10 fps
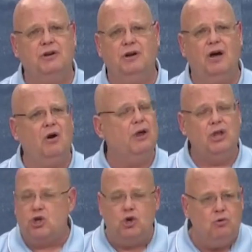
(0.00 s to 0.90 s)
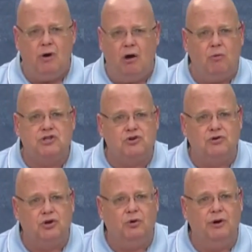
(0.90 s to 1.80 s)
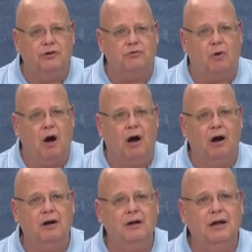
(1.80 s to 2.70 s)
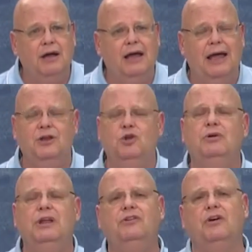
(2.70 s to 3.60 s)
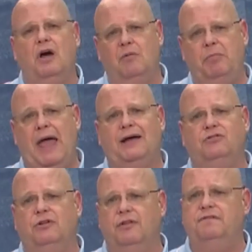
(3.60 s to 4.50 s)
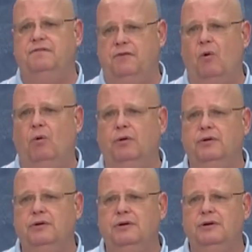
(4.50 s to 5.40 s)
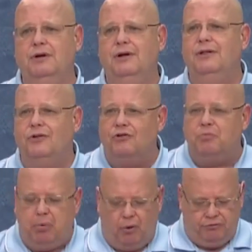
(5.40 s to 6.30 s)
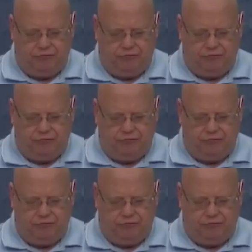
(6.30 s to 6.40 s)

you know what you're doing is wrong, and you need to come back to the fold. There's both